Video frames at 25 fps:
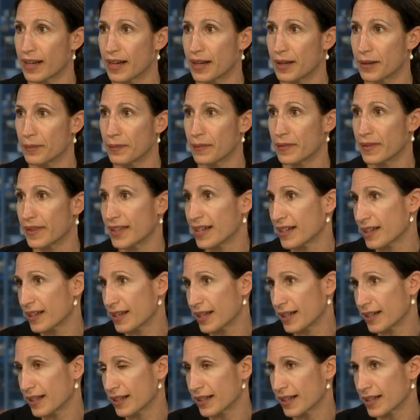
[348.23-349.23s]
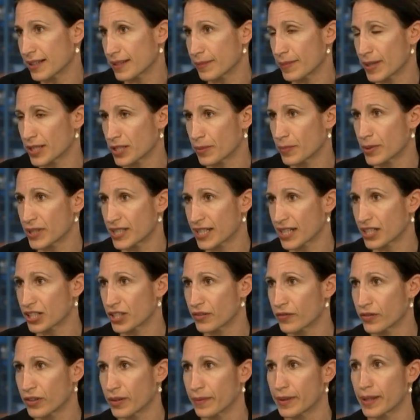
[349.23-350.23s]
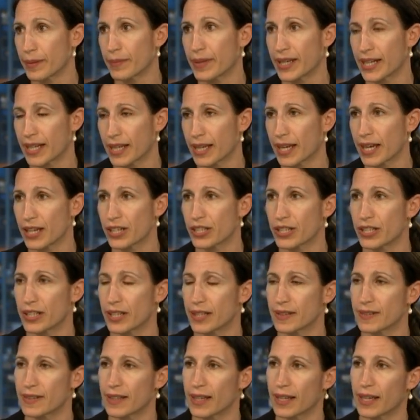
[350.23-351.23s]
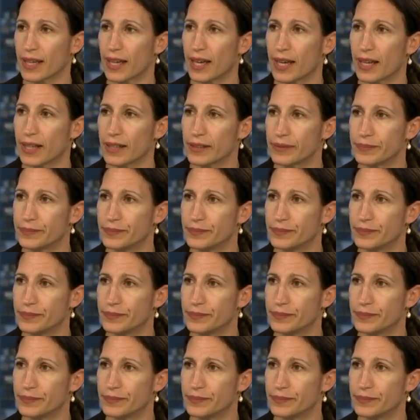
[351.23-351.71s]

um, they're getting as much protection from their medication as they can.